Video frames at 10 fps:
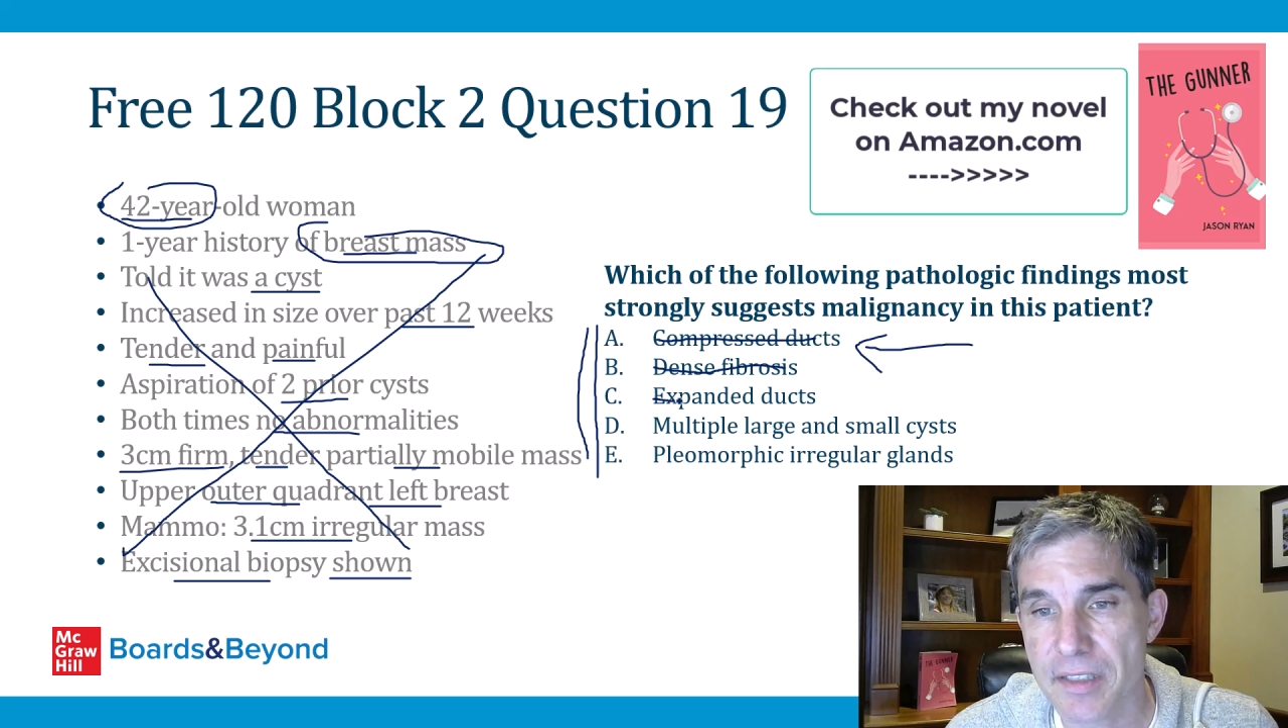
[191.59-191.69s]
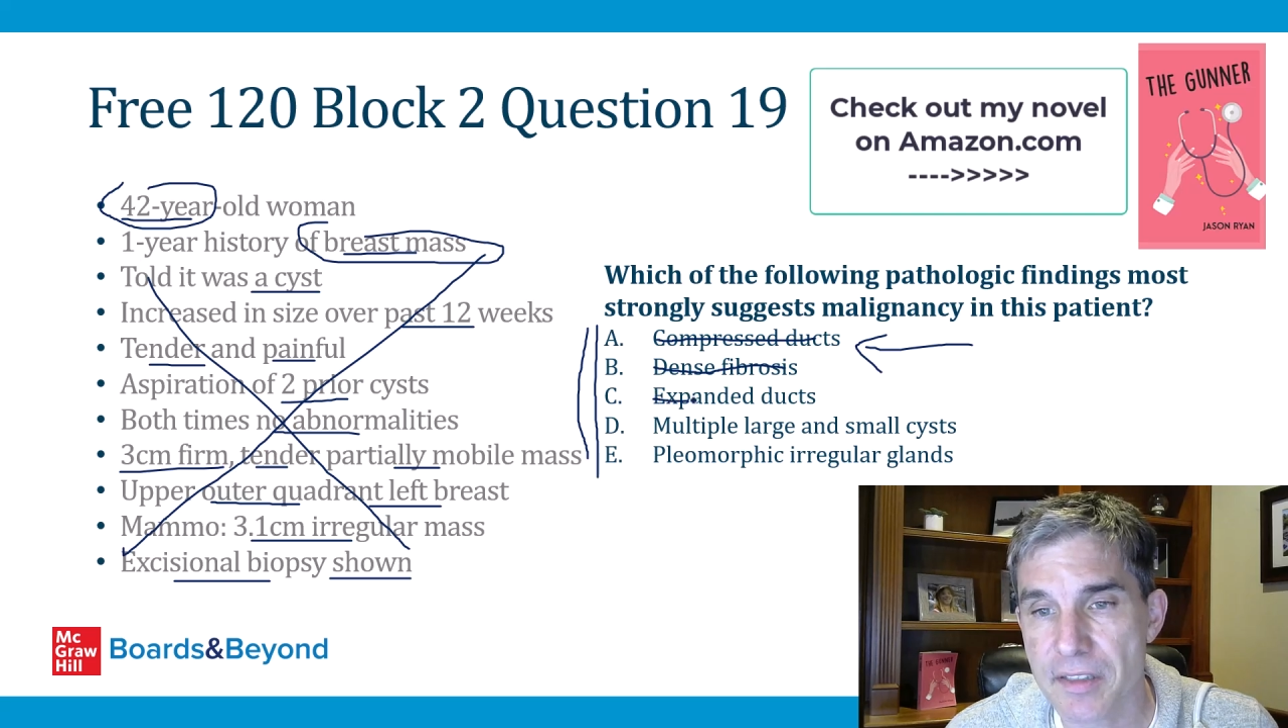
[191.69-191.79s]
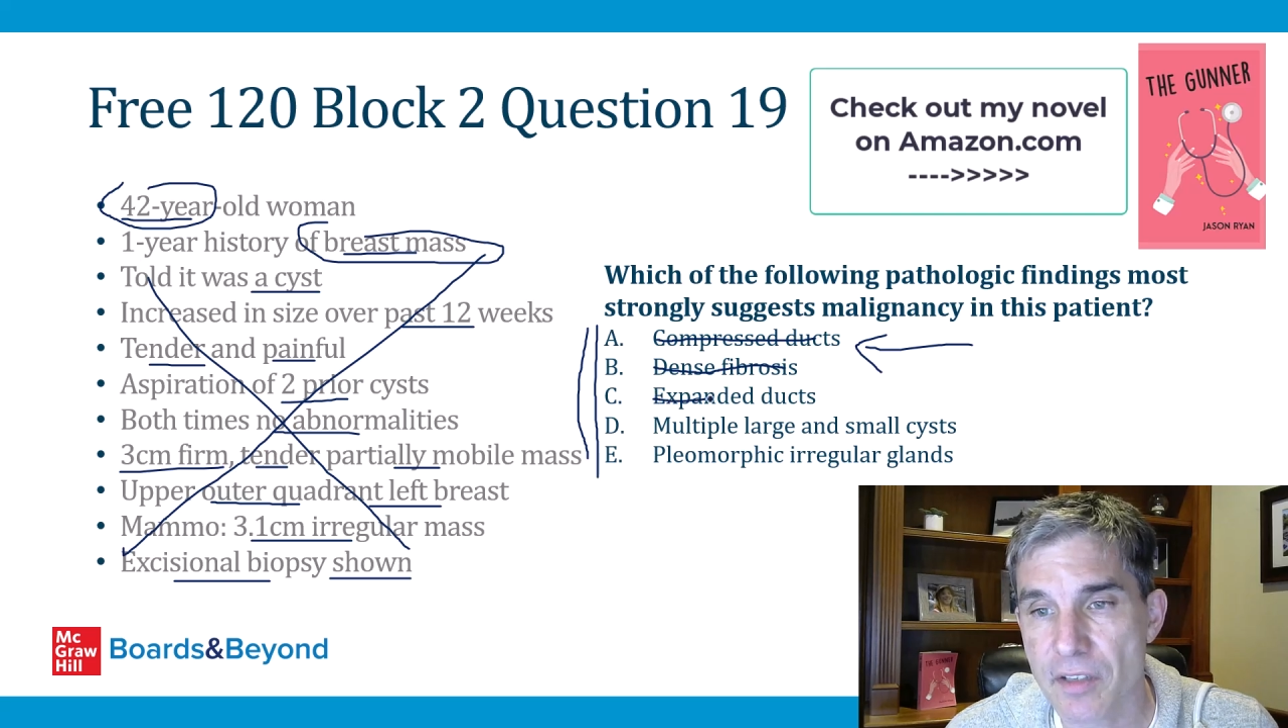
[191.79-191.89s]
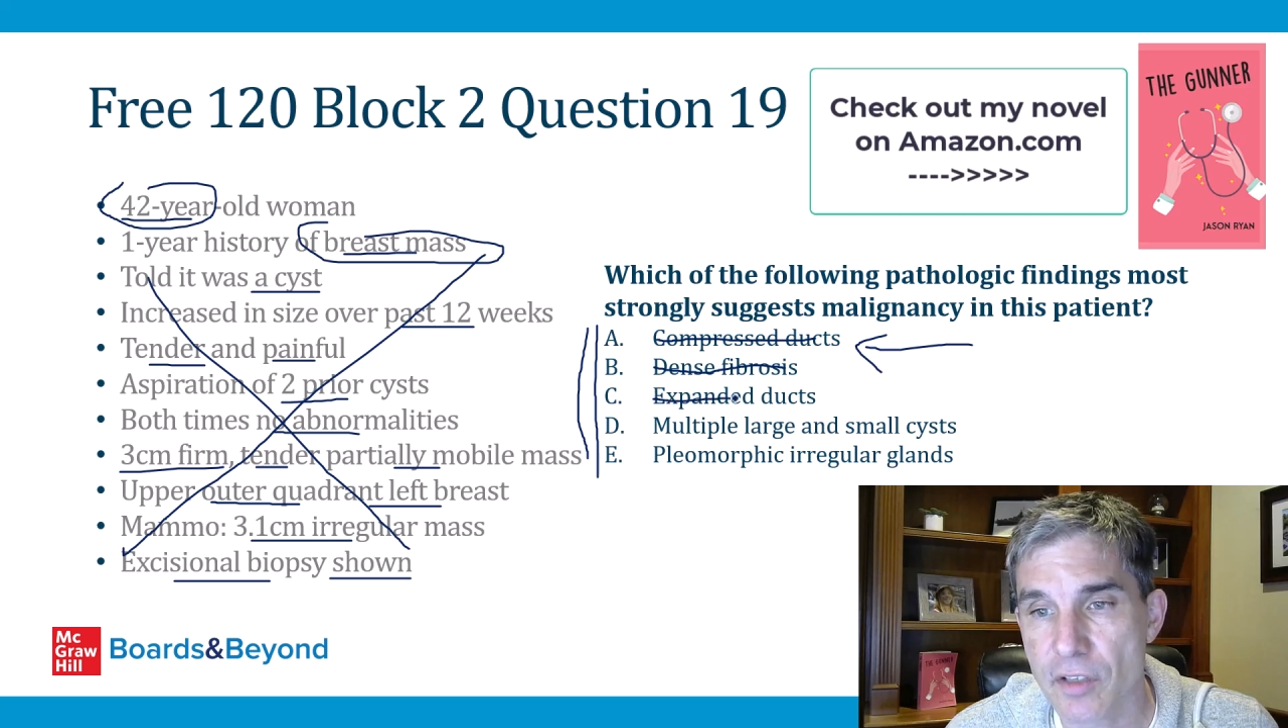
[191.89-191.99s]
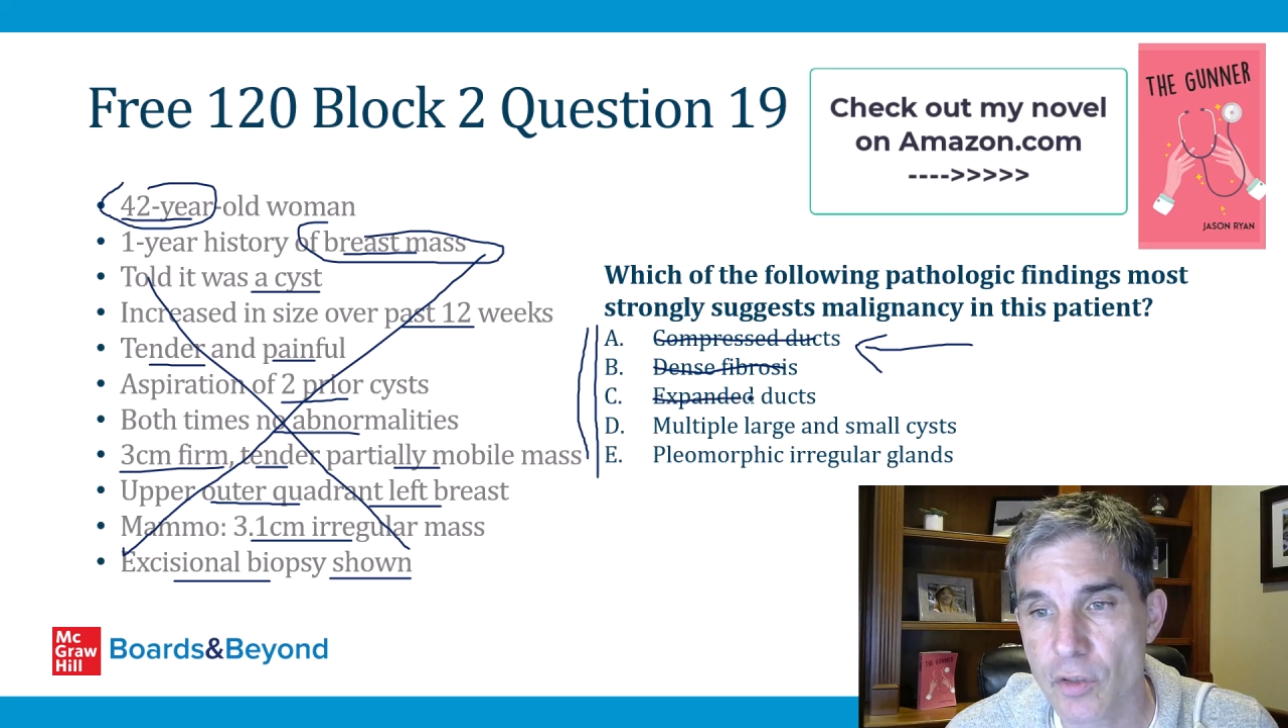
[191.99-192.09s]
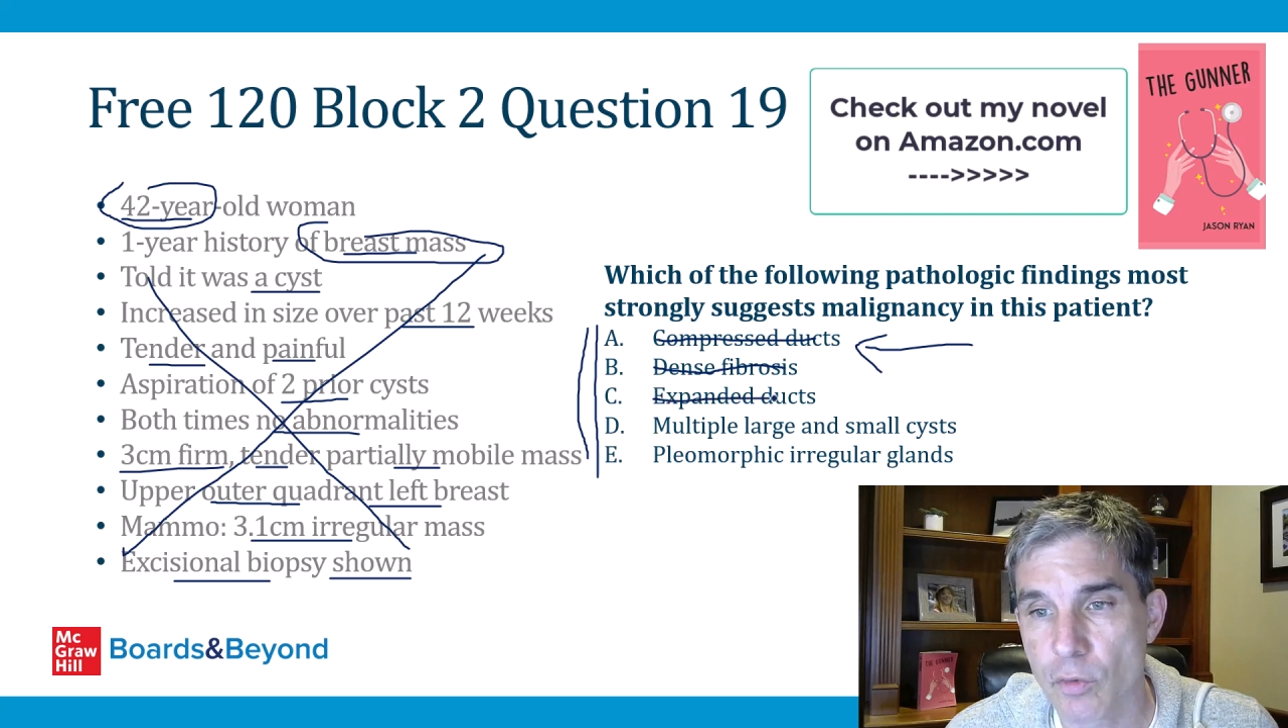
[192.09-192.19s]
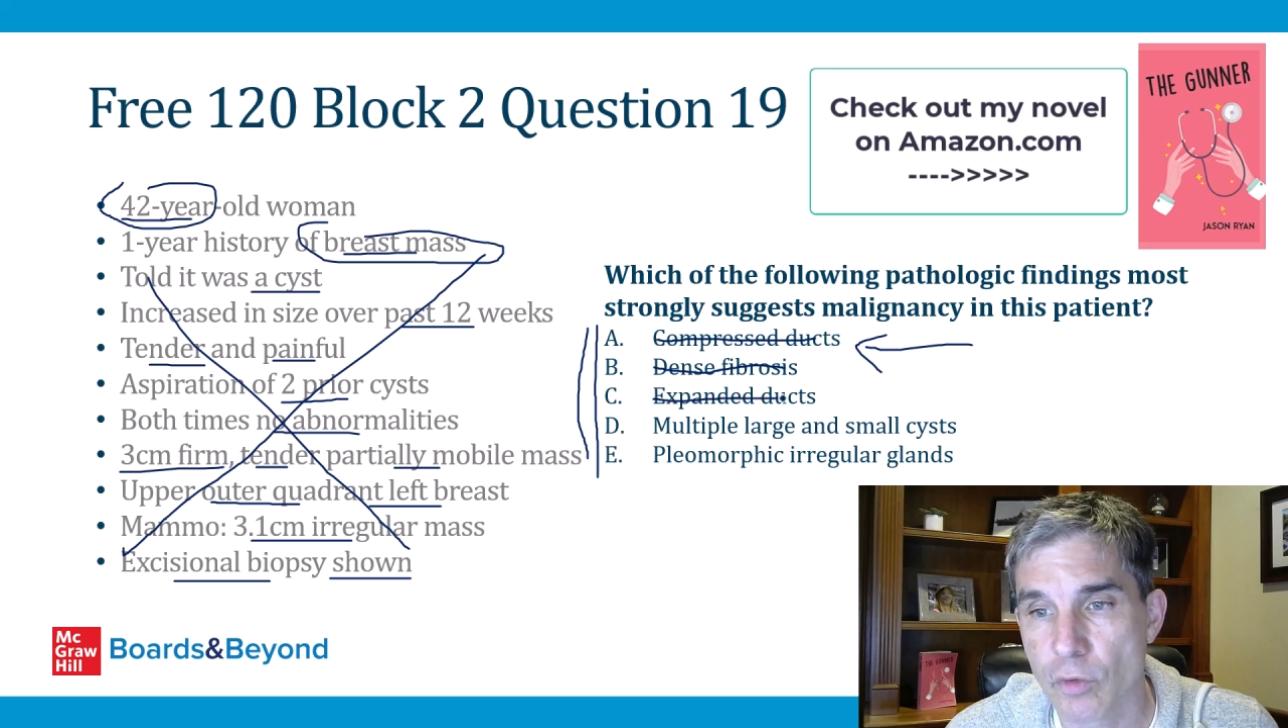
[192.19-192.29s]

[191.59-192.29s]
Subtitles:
This is also